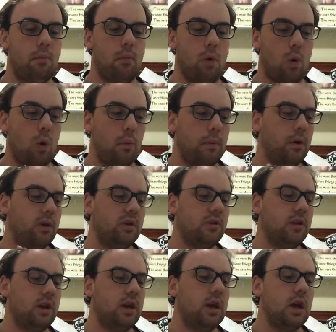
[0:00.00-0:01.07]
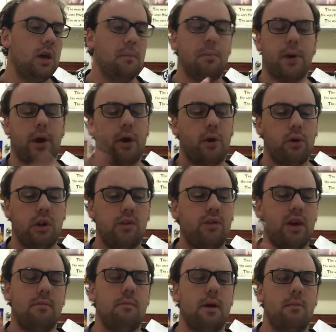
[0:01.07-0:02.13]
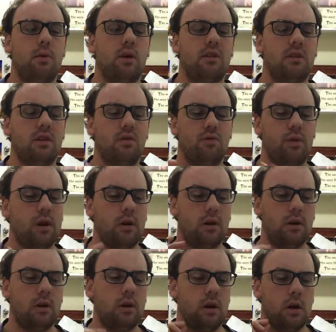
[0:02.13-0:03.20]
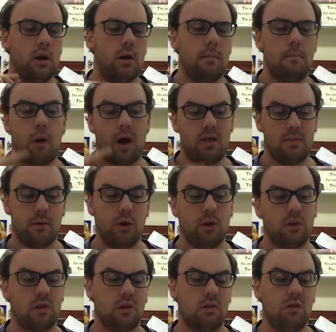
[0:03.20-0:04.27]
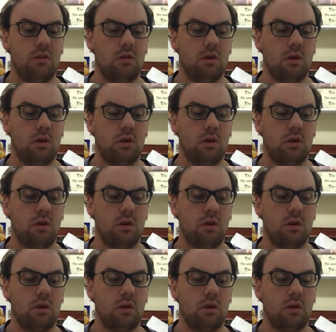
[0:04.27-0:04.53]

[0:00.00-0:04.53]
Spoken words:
more personally, but I only read memoirs that are written by the person,